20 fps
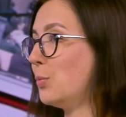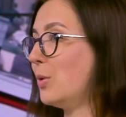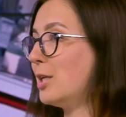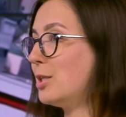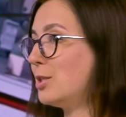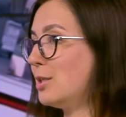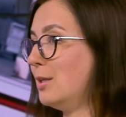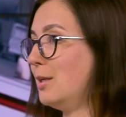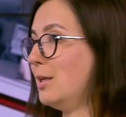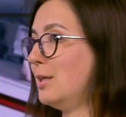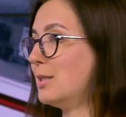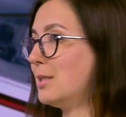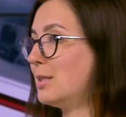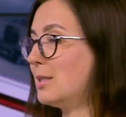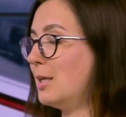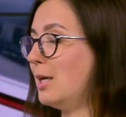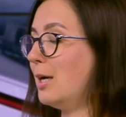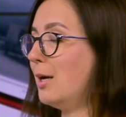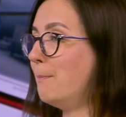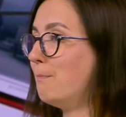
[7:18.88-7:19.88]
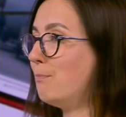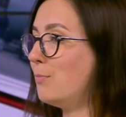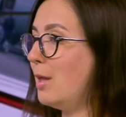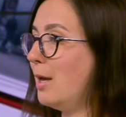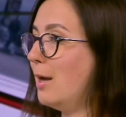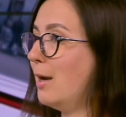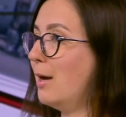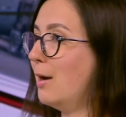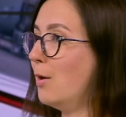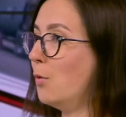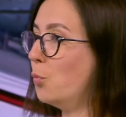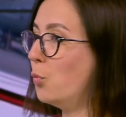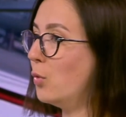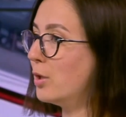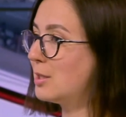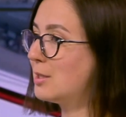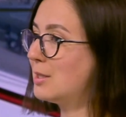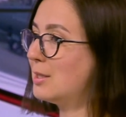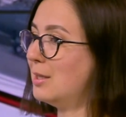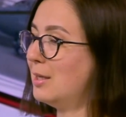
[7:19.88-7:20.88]
question is
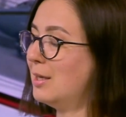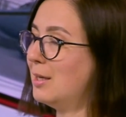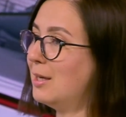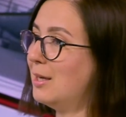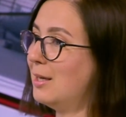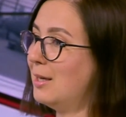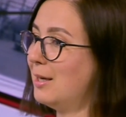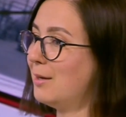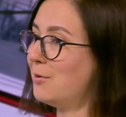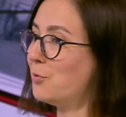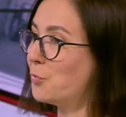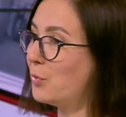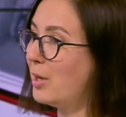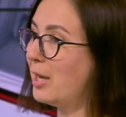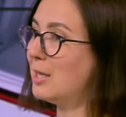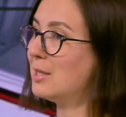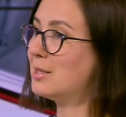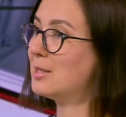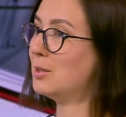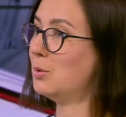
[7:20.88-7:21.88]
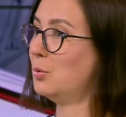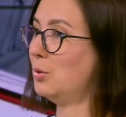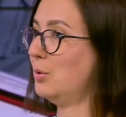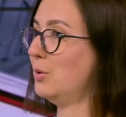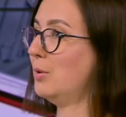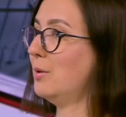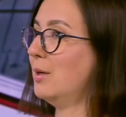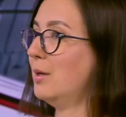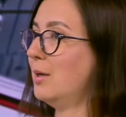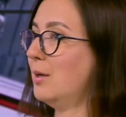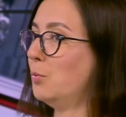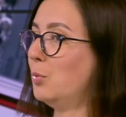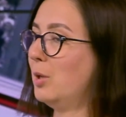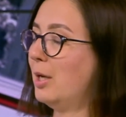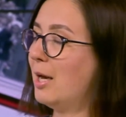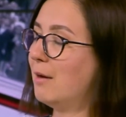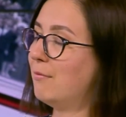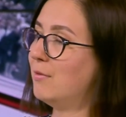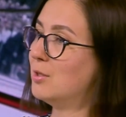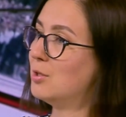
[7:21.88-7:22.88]
what grades will
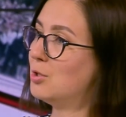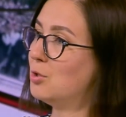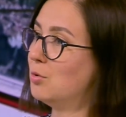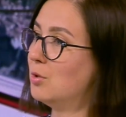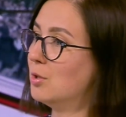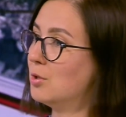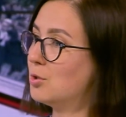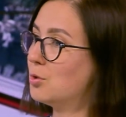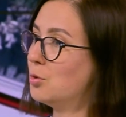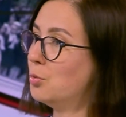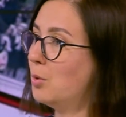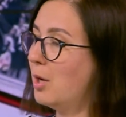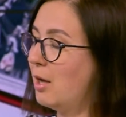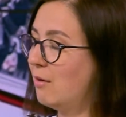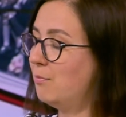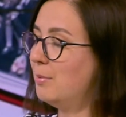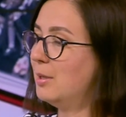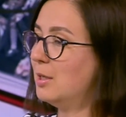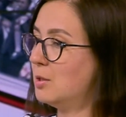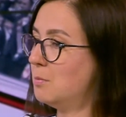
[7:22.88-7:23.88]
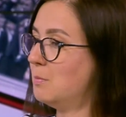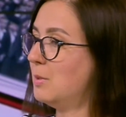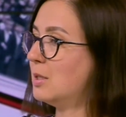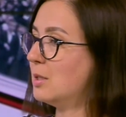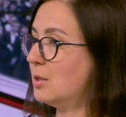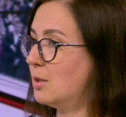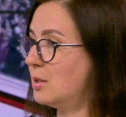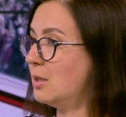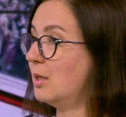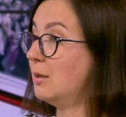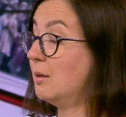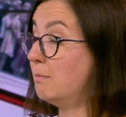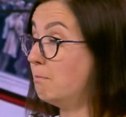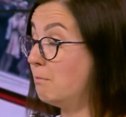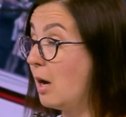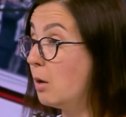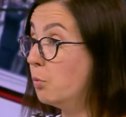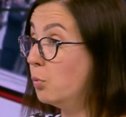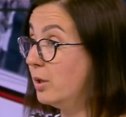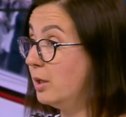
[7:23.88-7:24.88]
have the students who have been admitted and
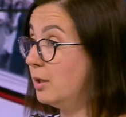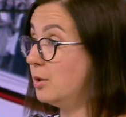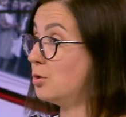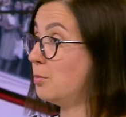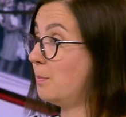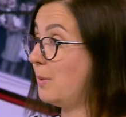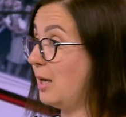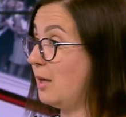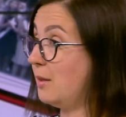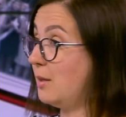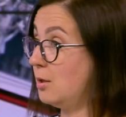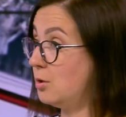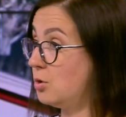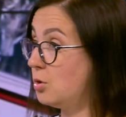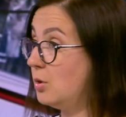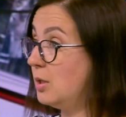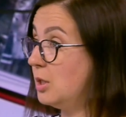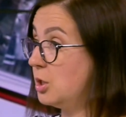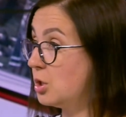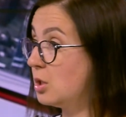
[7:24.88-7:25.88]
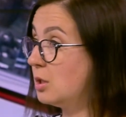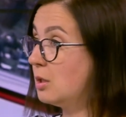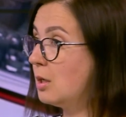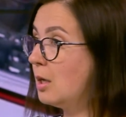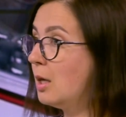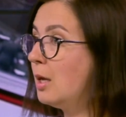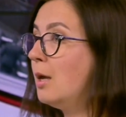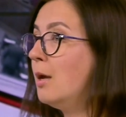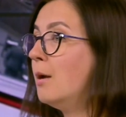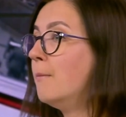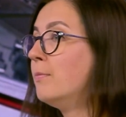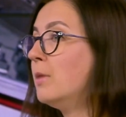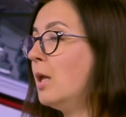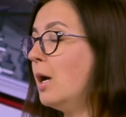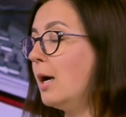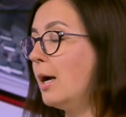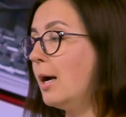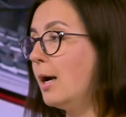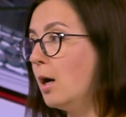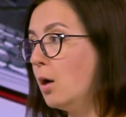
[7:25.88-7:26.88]
are willing to pay their tuition.
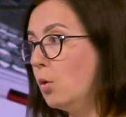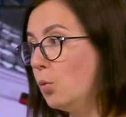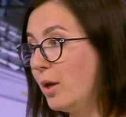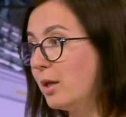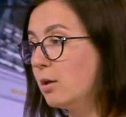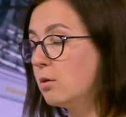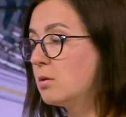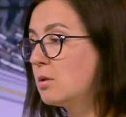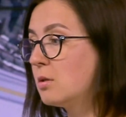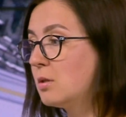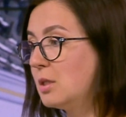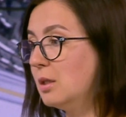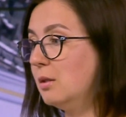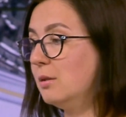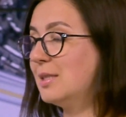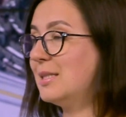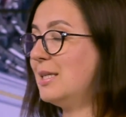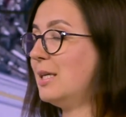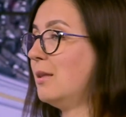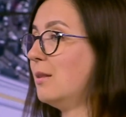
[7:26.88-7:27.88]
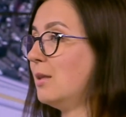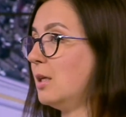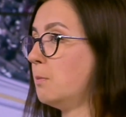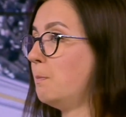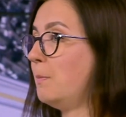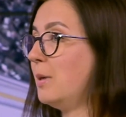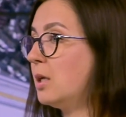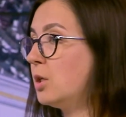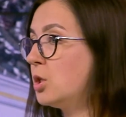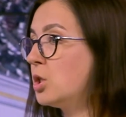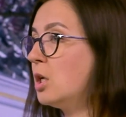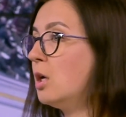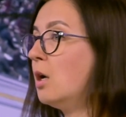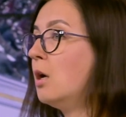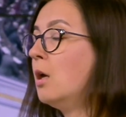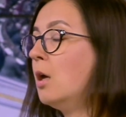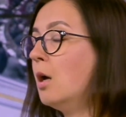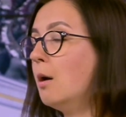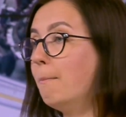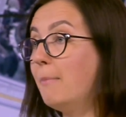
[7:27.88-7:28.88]
Mm-hmm. We are not still seeing that picture,
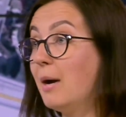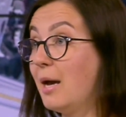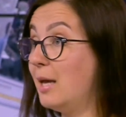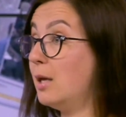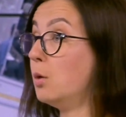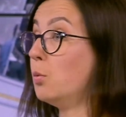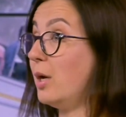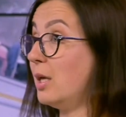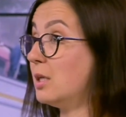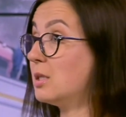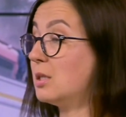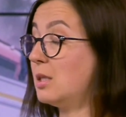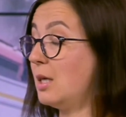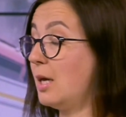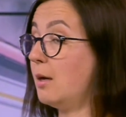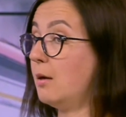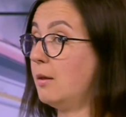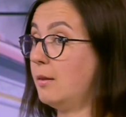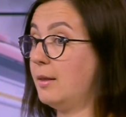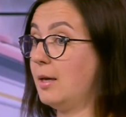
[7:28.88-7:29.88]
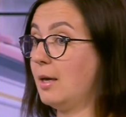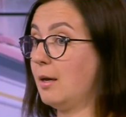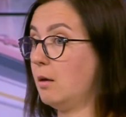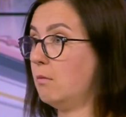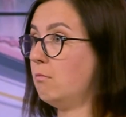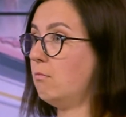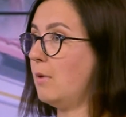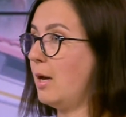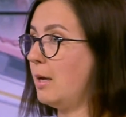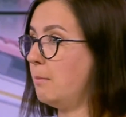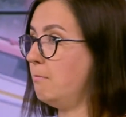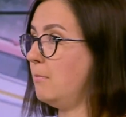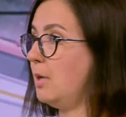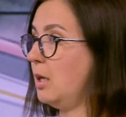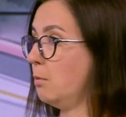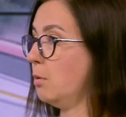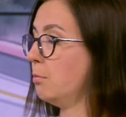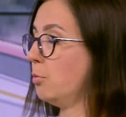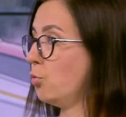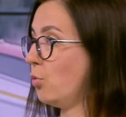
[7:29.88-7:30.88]
but anyways, their
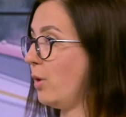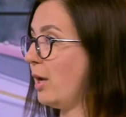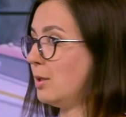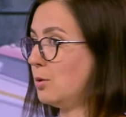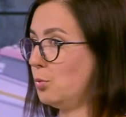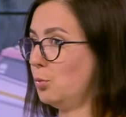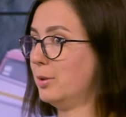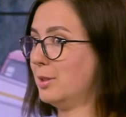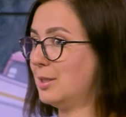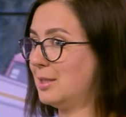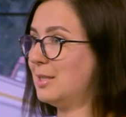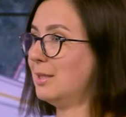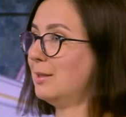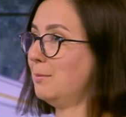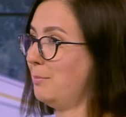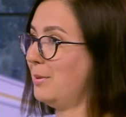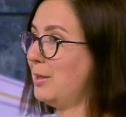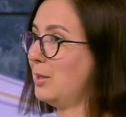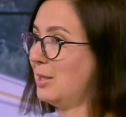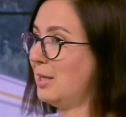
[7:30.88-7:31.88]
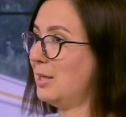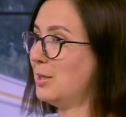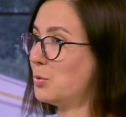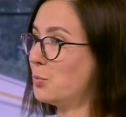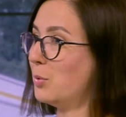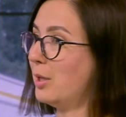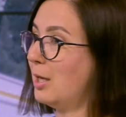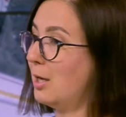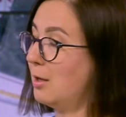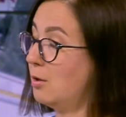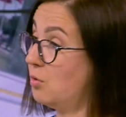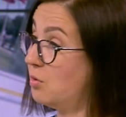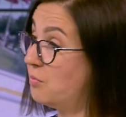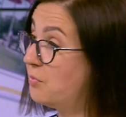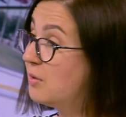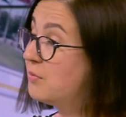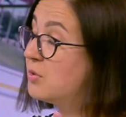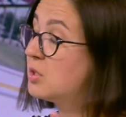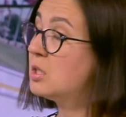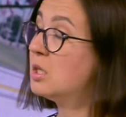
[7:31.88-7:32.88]
minimum grades will still be at least
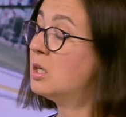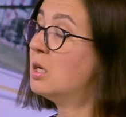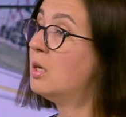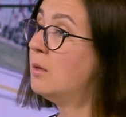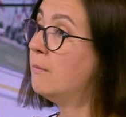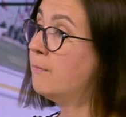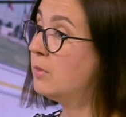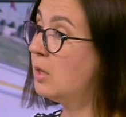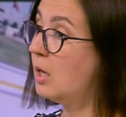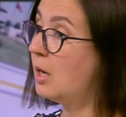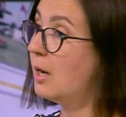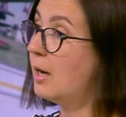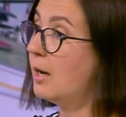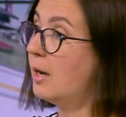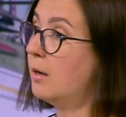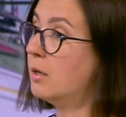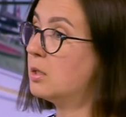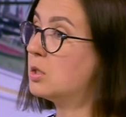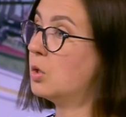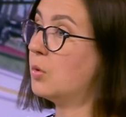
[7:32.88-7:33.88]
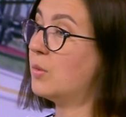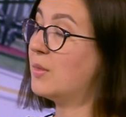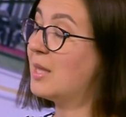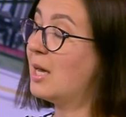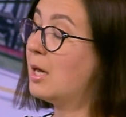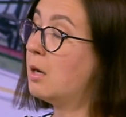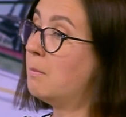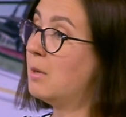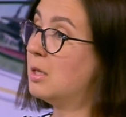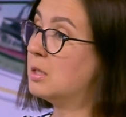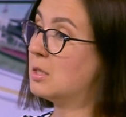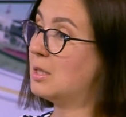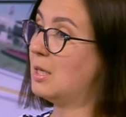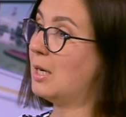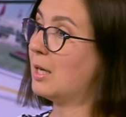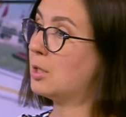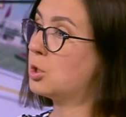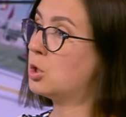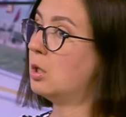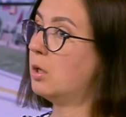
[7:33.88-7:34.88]
150. So that means that
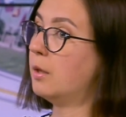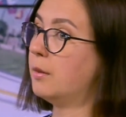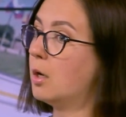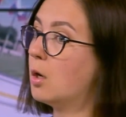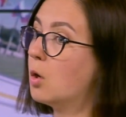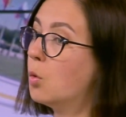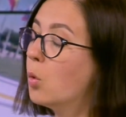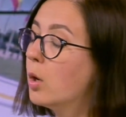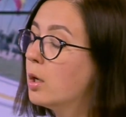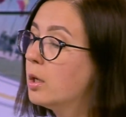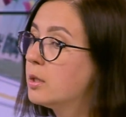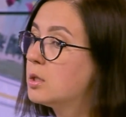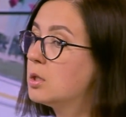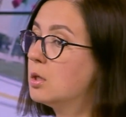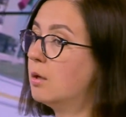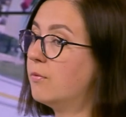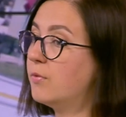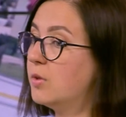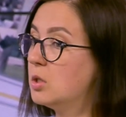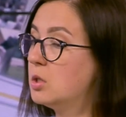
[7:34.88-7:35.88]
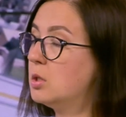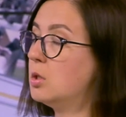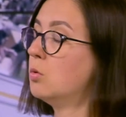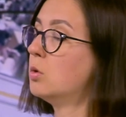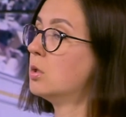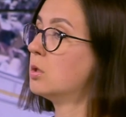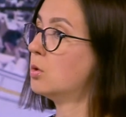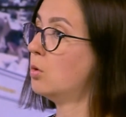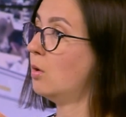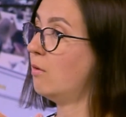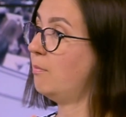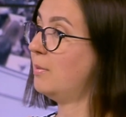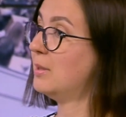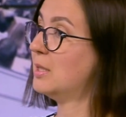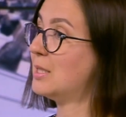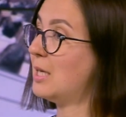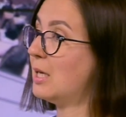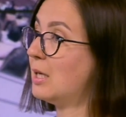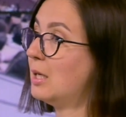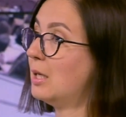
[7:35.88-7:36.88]
actually the quality of the students who have
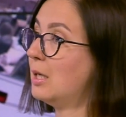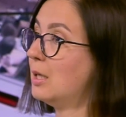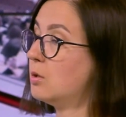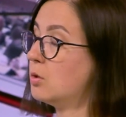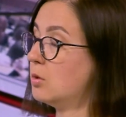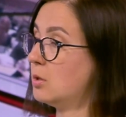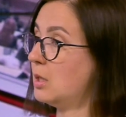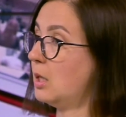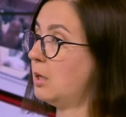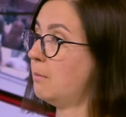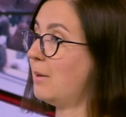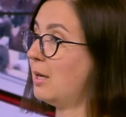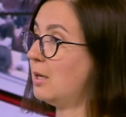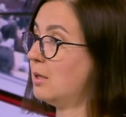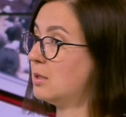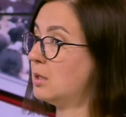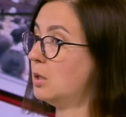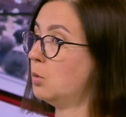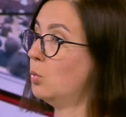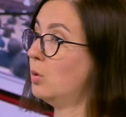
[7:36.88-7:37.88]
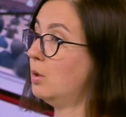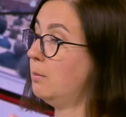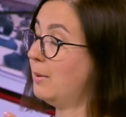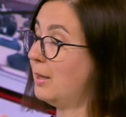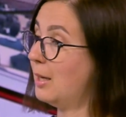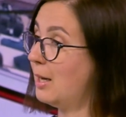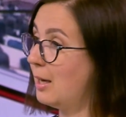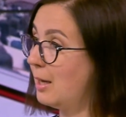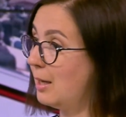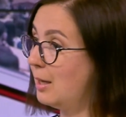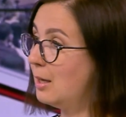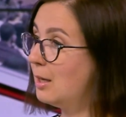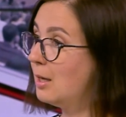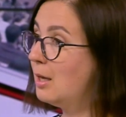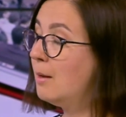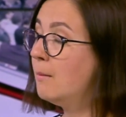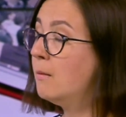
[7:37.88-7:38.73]
been taken in to study medicine will be higher.